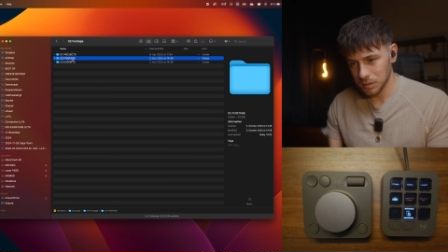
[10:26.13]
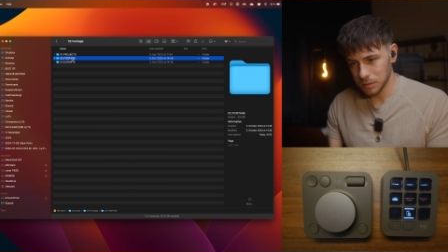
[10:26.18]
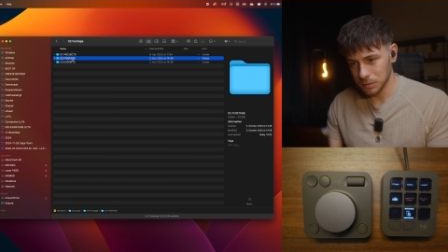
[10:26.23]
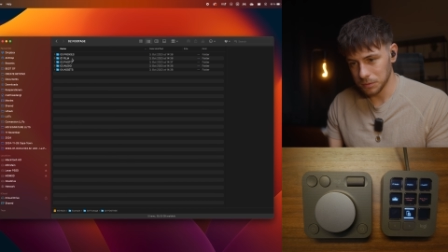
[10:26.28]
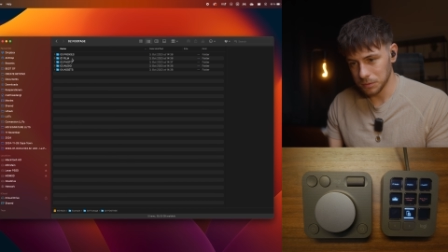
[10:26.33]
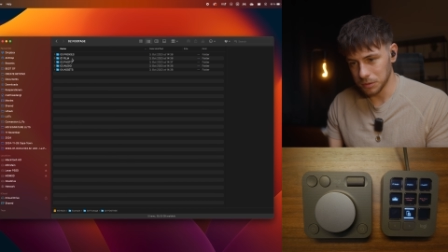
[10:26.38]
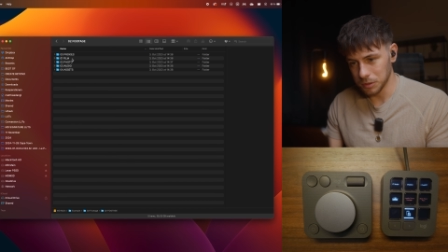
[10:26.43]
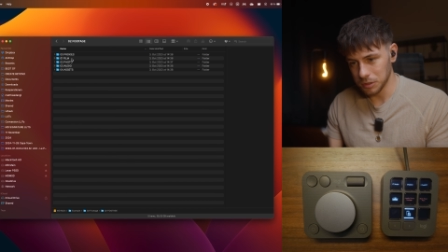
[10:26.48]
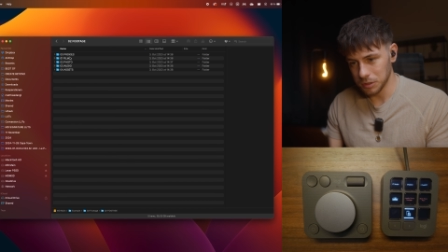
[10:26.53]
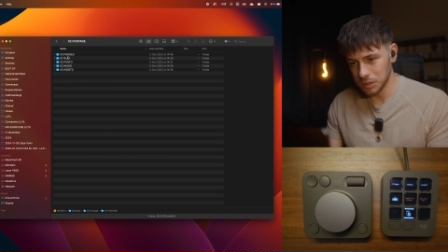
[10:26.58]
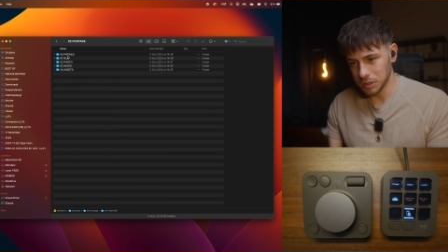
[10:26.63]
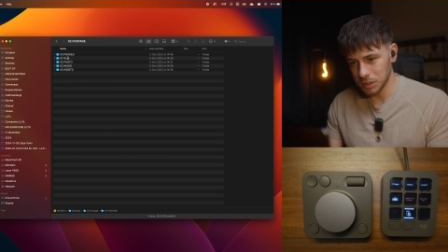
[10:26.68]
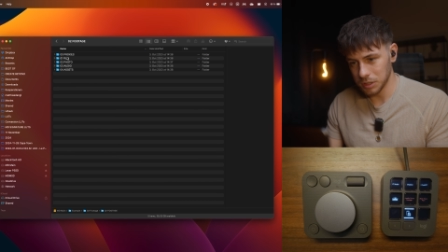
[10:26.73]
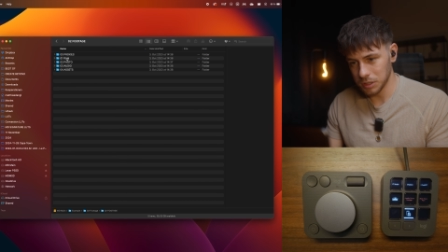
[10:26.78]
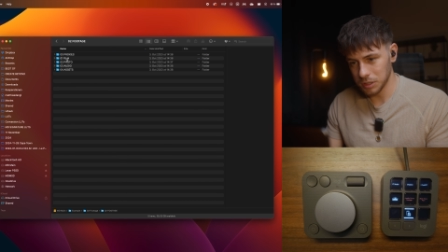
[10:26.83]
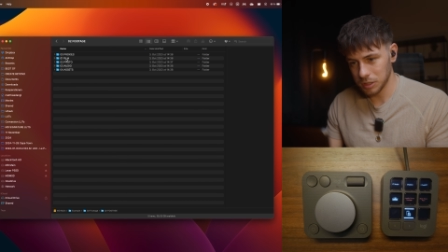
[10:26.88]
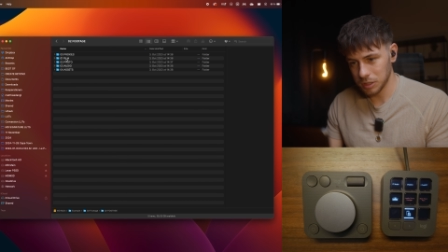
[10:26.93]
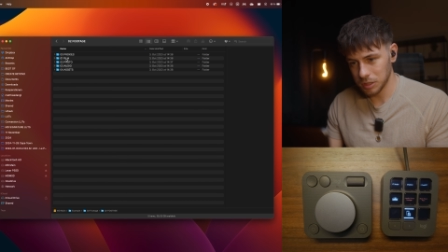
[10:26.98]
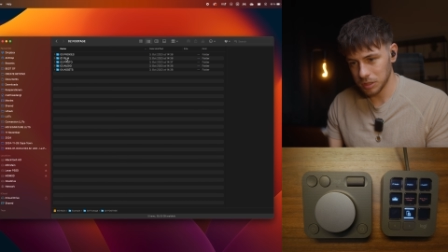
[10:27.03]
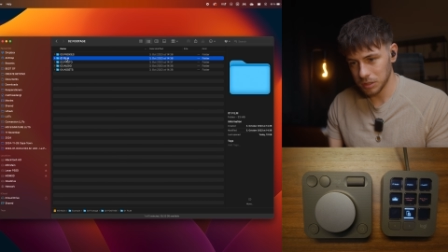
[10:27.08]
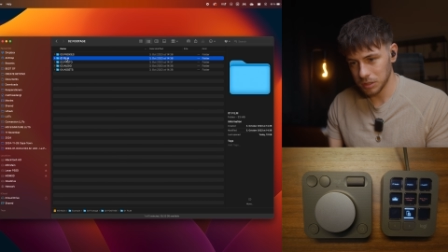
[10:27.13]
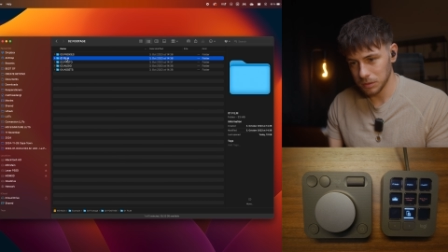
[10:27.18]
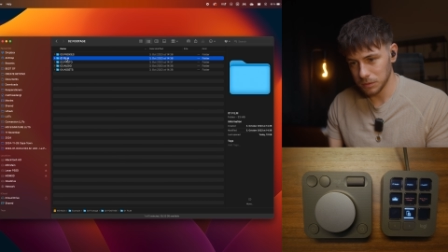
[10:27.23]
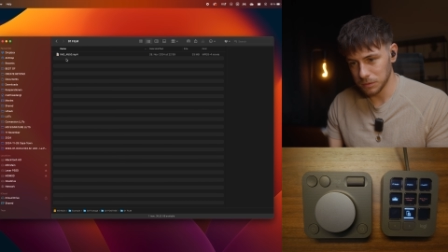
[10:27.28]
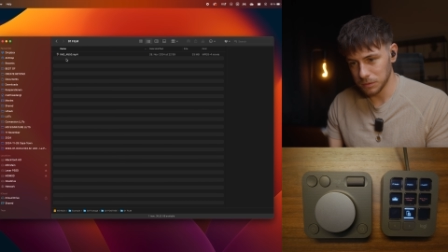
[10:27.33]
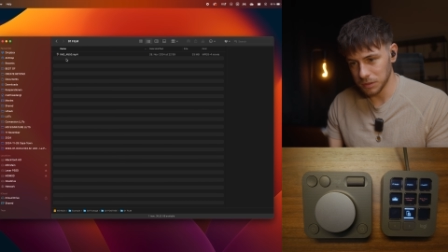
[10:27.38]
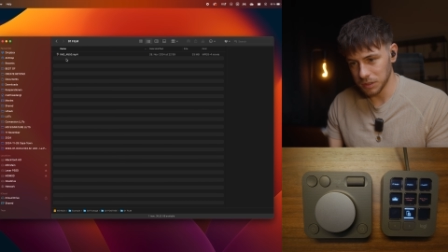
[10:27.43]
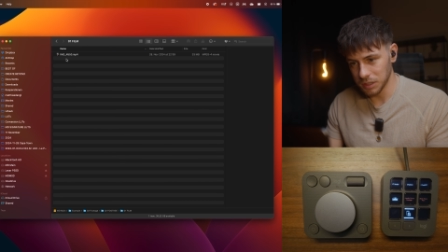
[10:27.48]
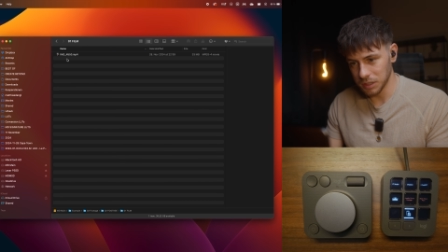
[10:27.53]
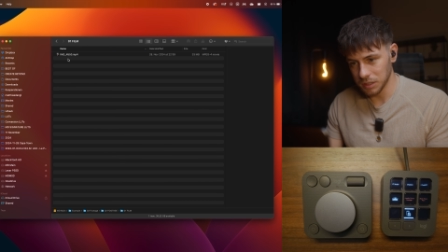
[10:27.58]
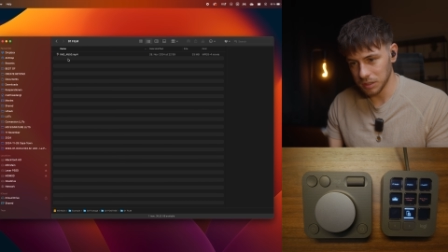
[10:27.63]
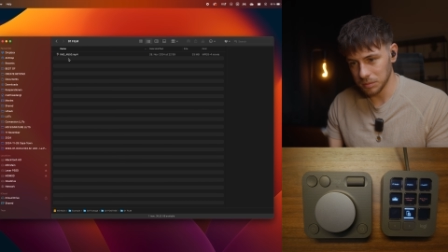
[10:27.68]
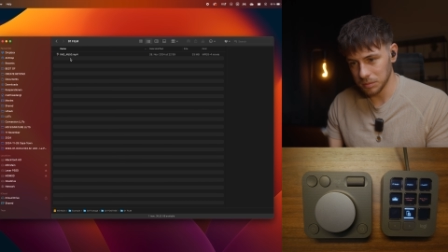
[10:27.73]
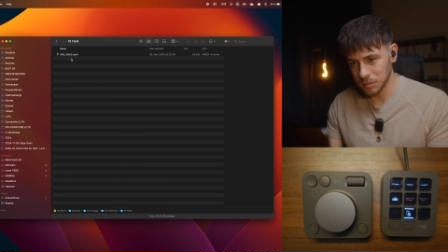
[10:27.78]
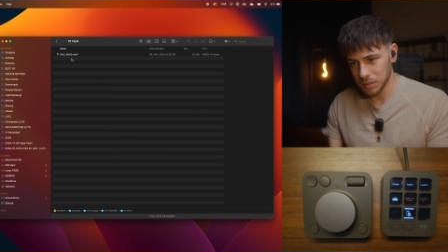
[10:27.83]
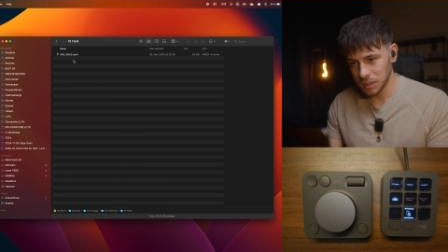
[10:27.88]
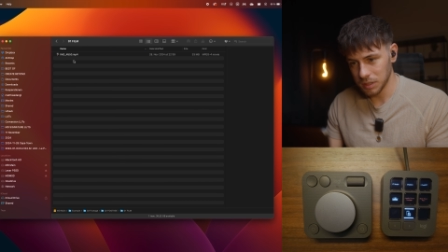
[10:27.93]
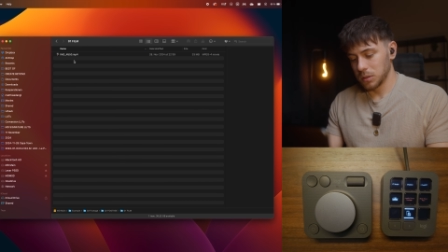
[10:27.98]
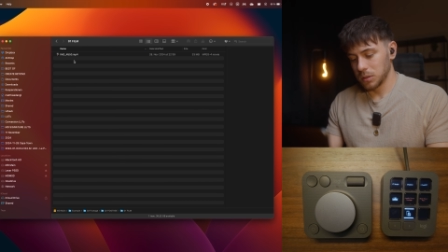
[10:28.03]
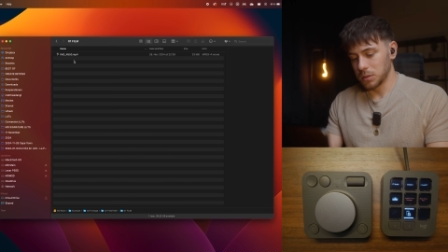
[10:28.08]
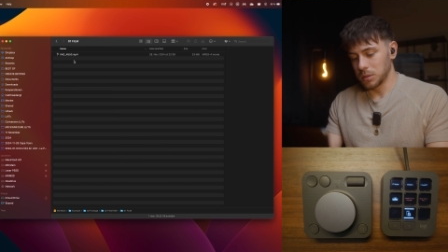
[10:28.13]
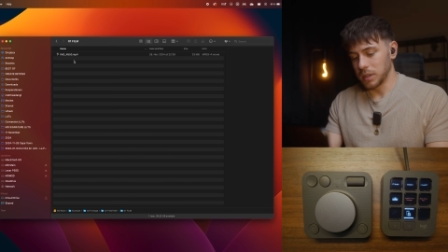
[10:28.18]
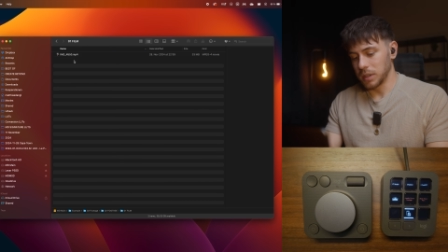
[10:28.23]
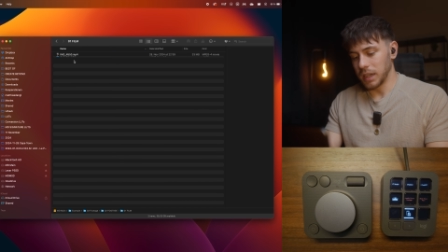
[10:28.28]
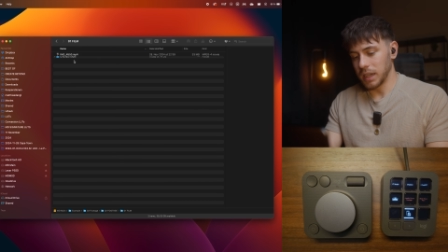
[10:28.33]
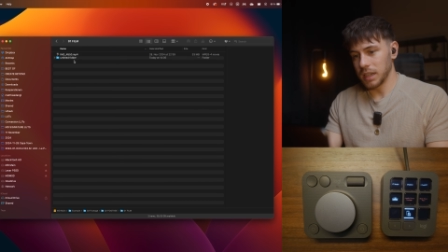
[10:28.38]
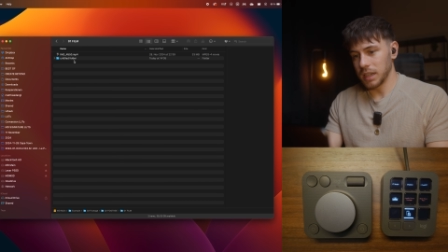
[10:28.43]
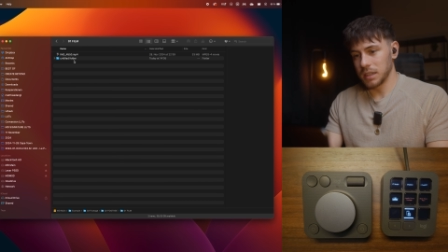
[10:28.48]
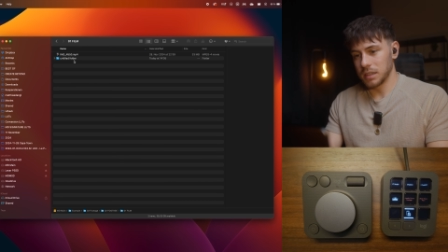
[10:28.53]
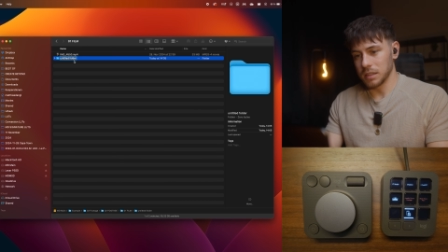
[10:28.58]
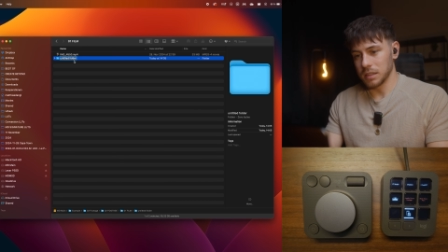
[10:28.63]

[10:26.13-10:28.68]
footage, film, create